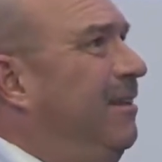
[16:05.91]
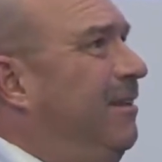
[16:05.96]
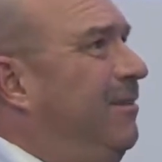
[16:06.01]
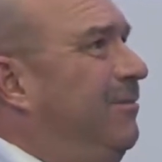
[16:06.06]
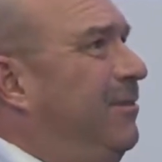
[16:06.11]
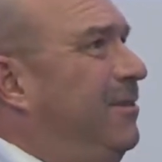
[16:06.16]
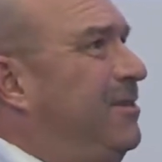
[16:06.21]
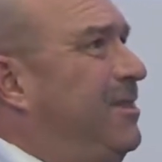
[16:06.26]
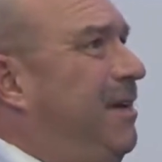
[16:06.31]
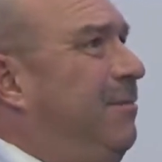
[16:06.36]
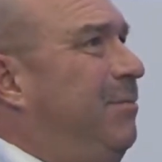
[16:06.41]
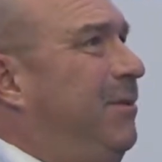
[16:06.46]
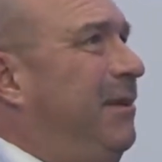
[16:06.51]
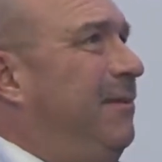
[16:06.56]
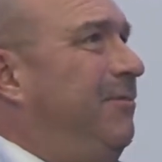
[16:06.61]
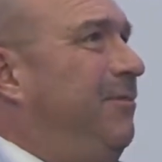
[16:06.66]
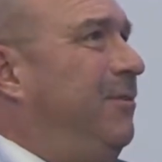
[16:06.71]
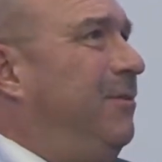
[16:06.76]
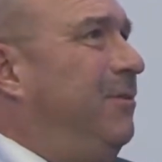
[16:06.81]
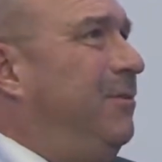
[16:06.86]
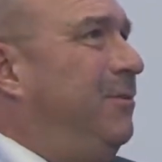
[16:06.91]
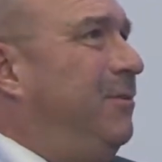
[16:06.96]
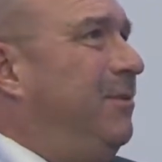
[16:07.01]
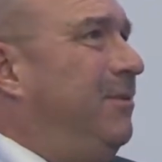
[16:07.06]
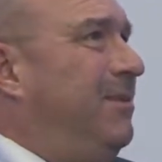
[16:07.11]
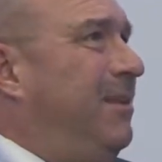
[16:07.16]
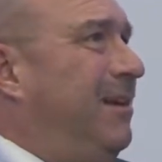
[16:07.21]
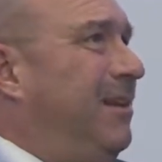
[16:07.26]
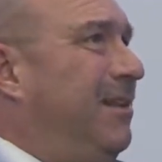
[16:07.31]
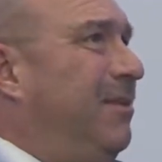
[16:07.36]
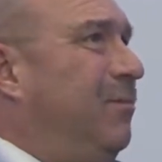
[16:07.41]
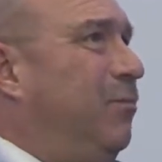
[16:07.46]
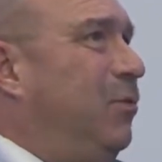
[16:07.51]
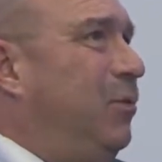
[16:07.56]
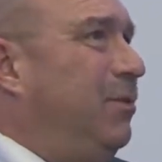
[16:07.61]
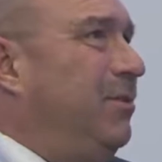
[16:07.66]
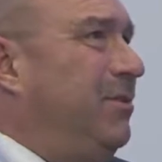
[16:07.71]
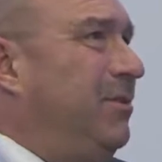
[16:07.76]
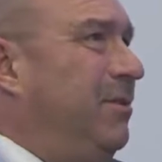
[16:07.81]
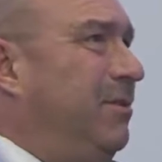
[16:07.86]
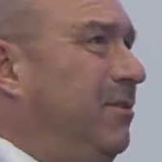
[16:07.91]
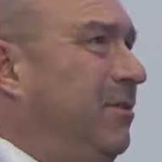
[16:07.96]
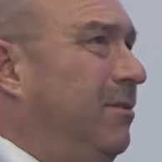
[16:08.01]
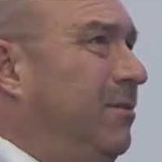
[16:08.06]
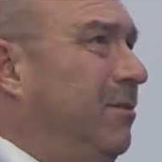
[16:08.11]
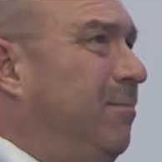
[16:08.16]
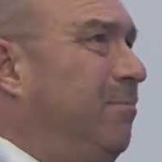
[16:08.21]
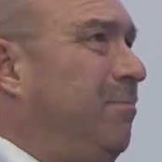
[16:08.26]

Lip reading: For example, if you tell them what the